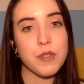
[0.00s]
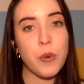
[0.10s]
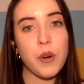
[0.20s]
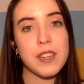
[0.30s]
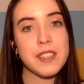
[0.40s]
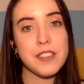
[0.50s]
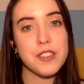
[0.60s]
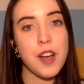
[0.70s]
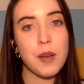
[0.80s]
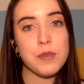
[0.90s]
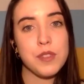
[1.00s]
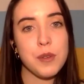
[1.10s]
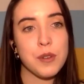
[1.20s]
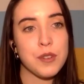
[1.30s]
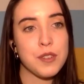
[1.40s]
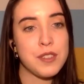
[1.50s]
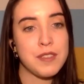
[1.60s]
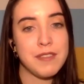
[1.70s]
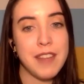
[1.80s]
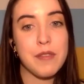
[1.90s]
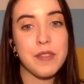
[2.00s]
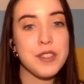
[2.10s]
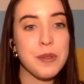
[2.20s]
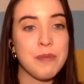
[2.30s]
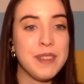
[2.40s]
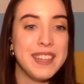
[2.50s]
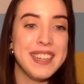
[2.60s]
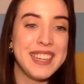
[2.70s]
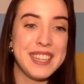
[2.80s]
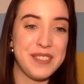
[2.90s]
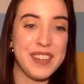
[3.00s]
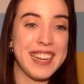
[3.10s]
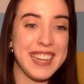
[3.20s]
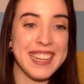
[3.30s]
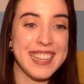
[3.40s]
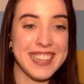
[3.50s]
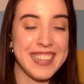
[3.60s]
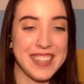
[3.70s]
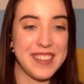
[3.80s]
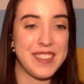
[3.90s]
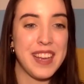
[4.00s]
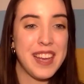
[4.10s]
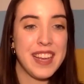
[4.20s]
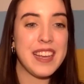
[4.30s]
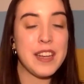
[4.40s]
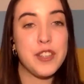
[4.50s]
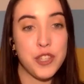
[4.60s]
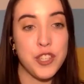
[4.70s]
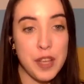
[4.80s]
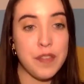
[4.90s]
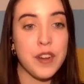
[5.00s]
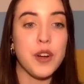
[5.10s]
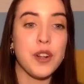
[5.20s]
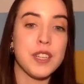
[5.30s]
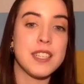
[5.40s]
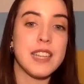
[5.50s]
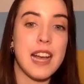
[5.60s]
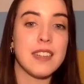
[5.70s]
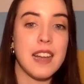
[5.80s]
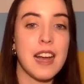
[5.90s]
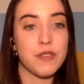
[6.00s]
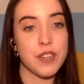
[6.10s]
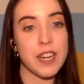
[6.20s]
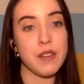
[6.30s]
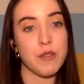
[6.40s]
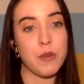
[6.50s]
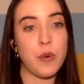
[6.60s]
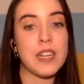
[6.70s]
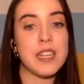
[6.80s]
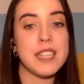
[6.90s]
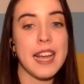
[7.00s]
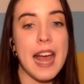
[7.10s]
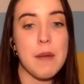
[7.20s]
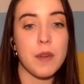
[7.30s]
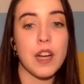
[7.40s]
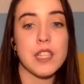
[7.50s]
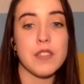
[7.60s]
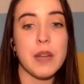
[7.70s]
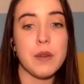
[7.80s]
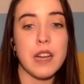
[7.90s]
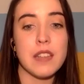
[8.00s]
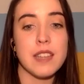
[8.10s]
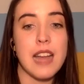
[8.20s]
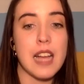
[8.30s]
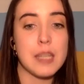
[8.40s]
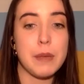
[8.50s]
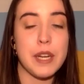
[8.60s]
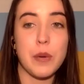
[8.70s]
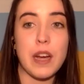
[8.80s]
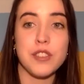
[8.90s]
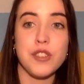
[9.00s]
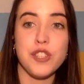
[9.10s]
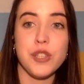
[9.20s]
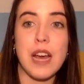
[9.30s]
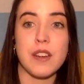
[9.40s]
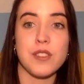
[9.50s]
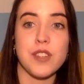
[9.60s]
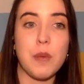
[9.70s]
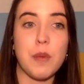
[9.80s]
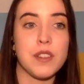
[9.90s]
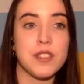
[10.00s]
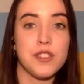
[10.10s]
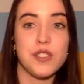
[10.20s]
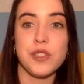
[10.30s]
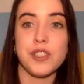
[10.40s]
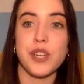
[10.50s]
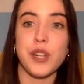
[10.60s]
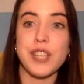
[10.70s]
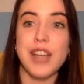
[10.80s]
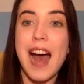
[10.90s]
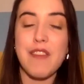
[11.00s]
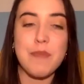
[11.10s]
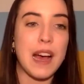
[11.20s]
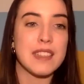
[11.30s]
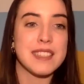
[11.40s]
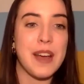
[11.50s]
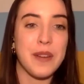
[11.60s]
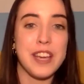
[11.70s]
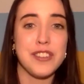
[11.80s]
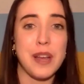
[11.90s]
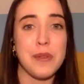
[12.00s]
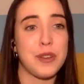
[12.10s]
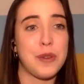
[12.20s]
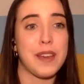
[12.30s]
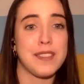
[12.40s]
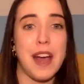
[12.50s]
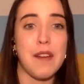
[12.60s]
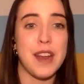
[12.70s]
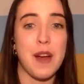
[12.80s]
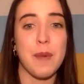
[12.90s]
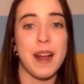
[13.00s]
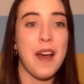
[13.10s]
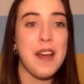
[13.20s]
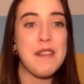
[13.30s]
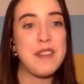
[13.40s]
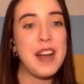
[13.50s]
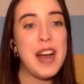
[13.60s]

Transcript: rewarding jobs you could ever do. Really, it's difficult and really rewarding. Guys, if anyone has a last minute question, do let us know, because it's just turned 1:30 now. Keisha, that was the quickest half an hour of my life.